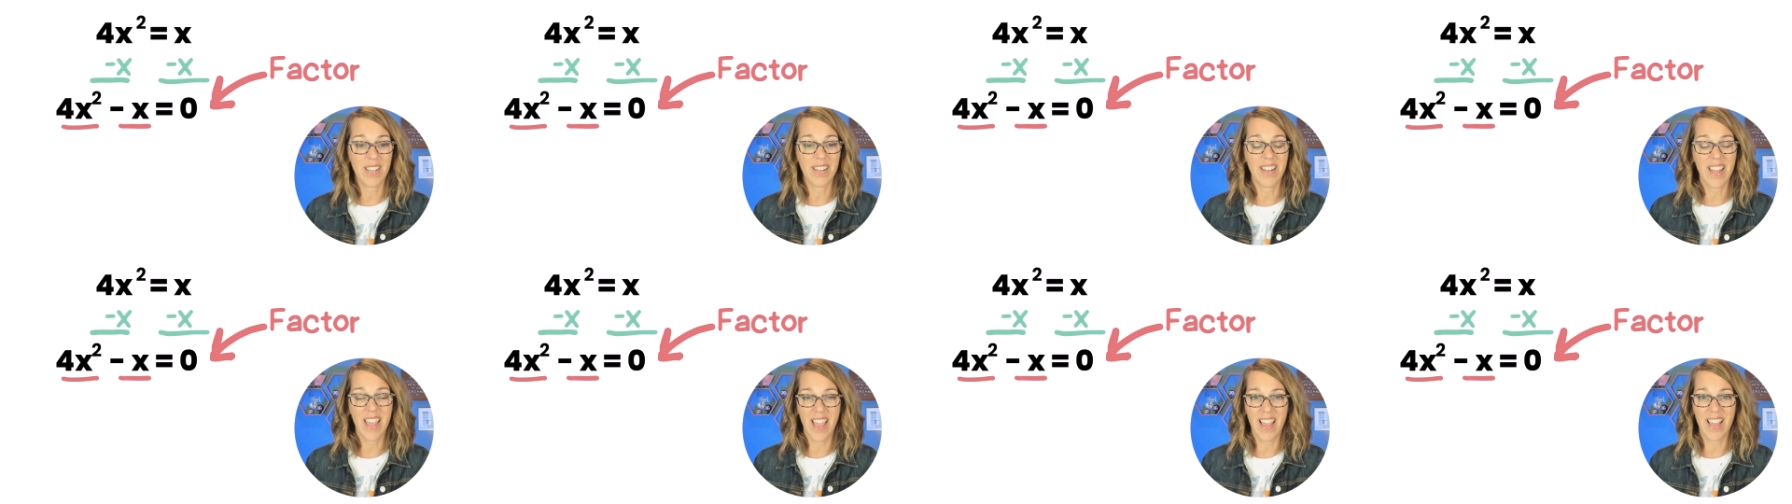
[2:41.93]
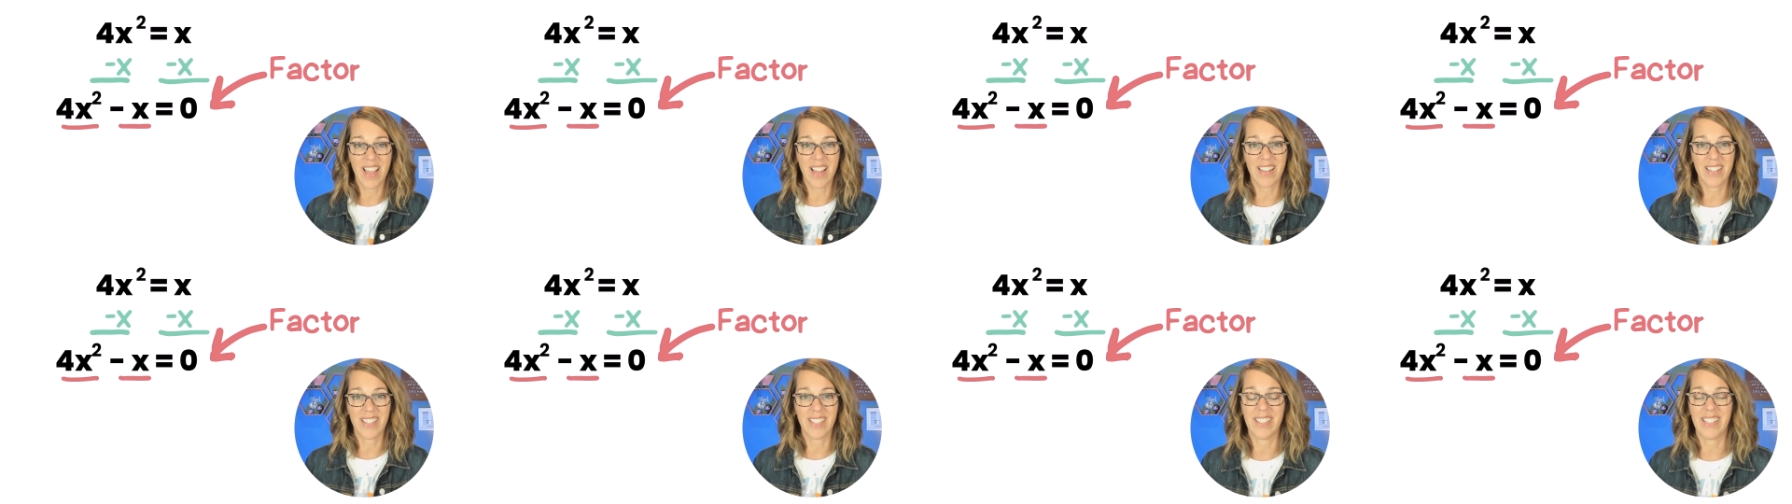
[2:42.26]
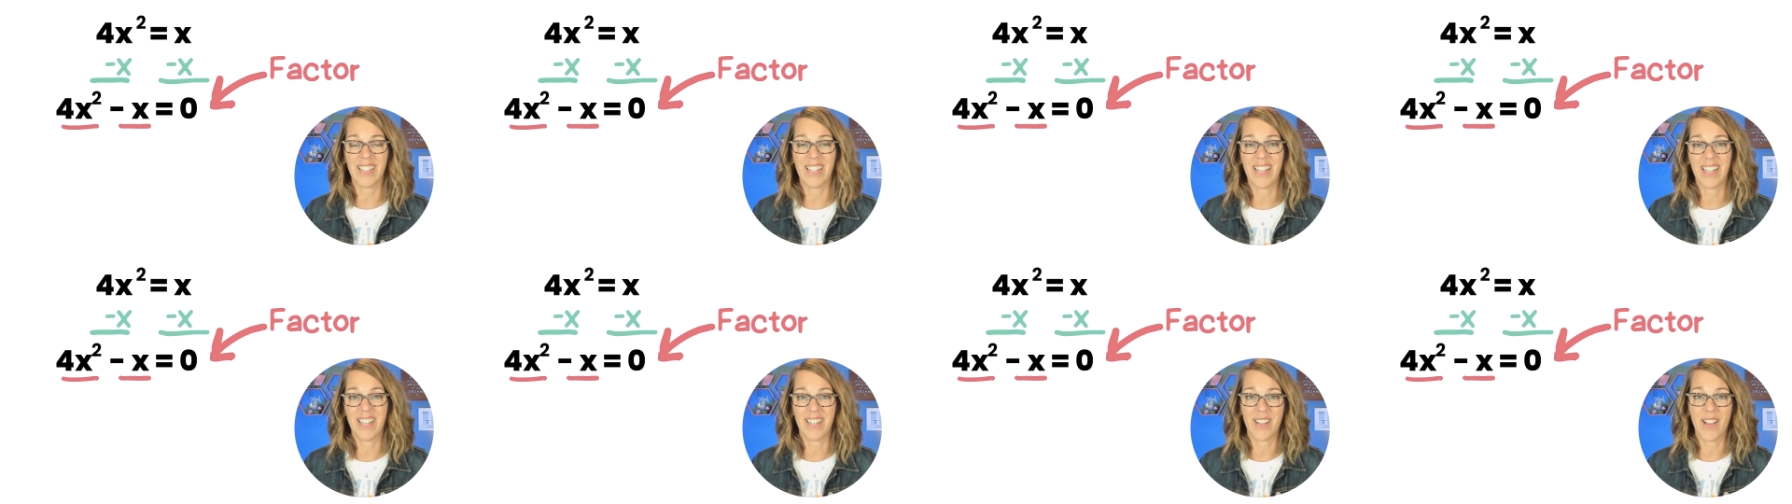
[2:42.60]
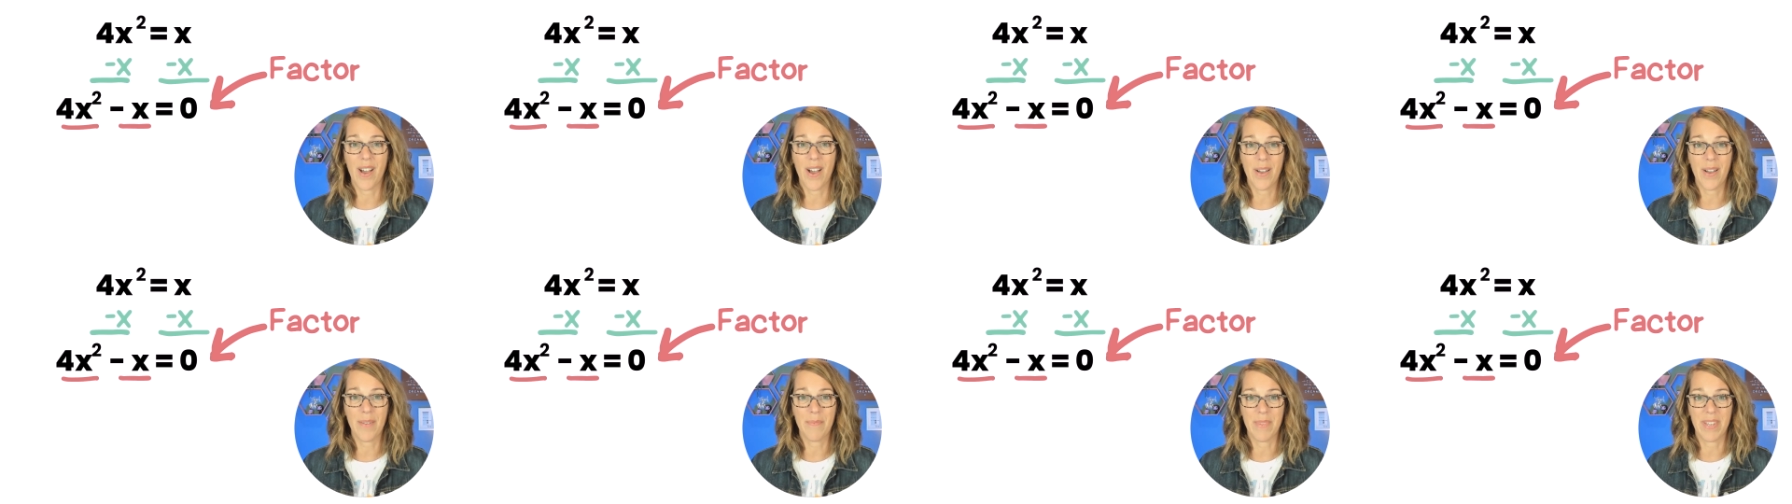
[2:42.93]
an x in
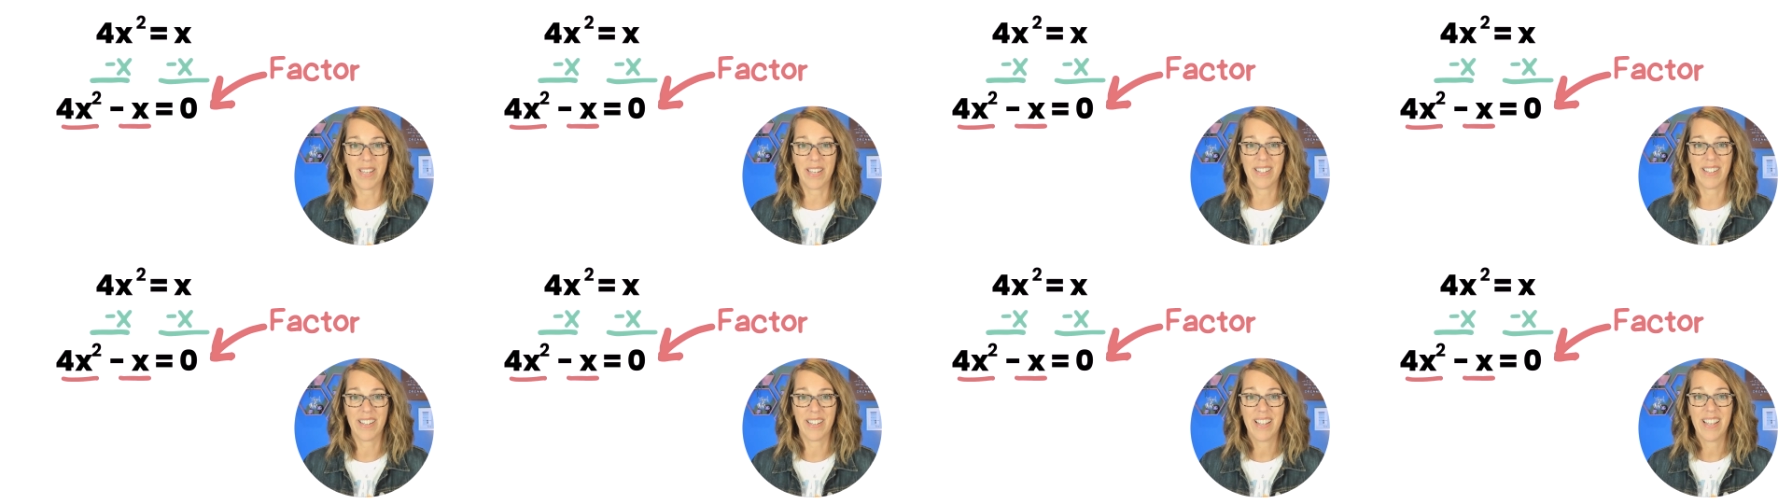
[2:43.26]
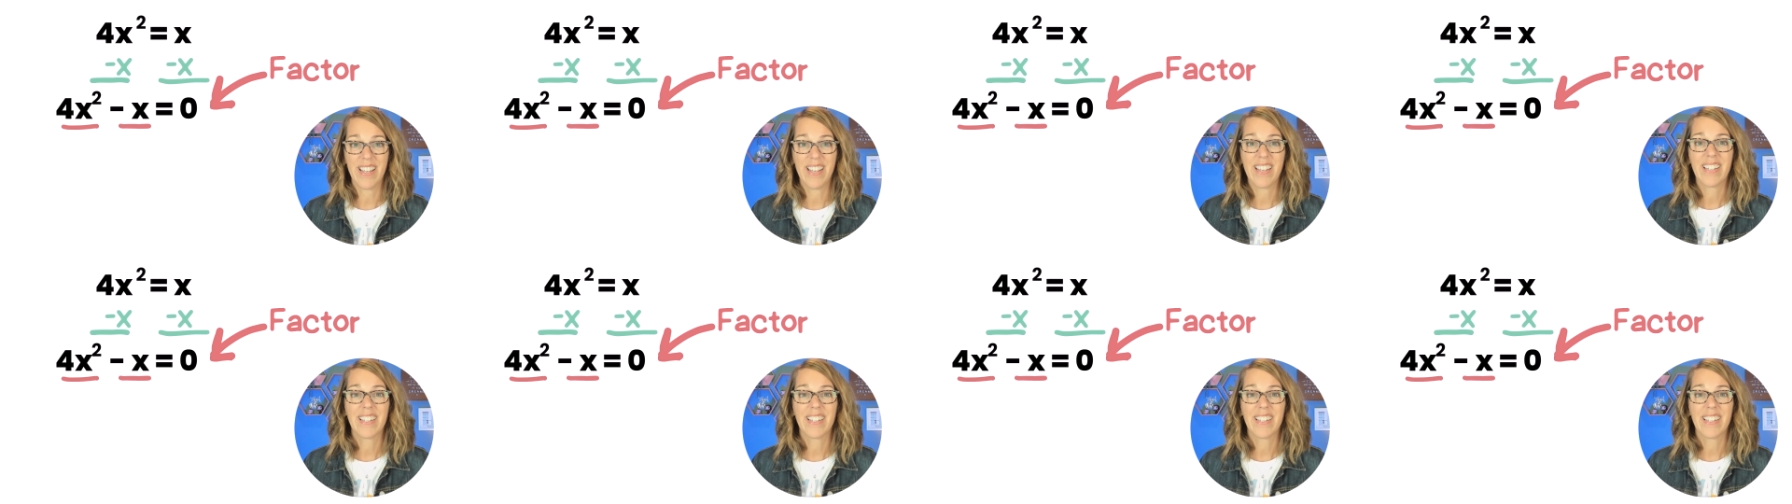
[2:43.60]
common.